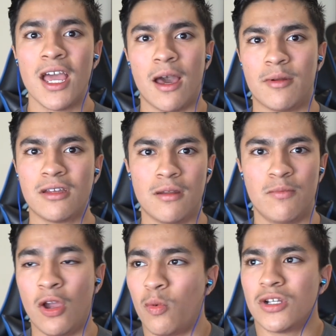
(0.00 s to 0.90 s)
I'm not gonna
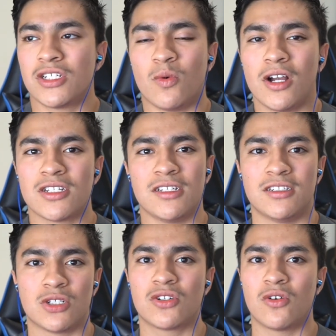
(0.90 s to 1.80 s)
be all wishy-washy and
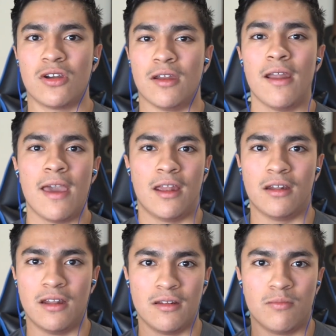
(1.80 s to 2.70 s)
sugarcoated
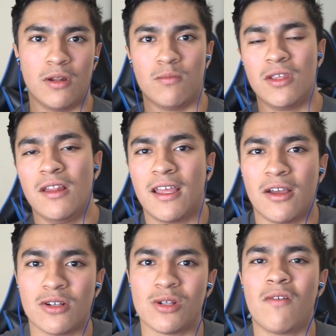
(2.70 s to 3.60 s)
and and be
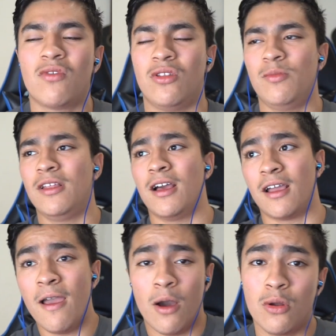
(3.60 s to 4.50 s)
like all soft with you, being
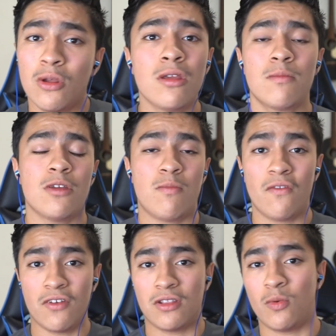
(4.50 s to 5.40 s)
like, oh no, you're you're
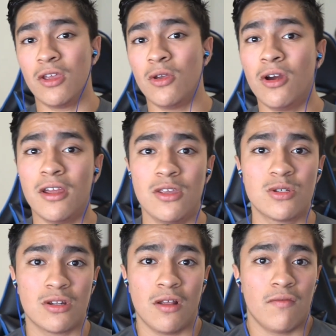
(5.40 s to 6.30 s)
perfect the way you are, and you
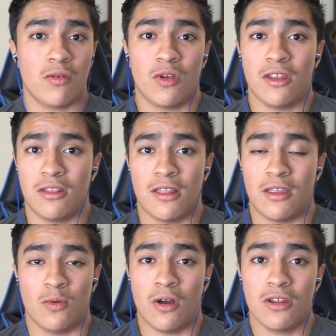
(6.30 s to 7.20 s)
should love the way
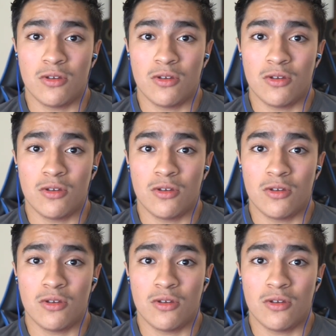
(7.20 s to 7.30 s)
that you are.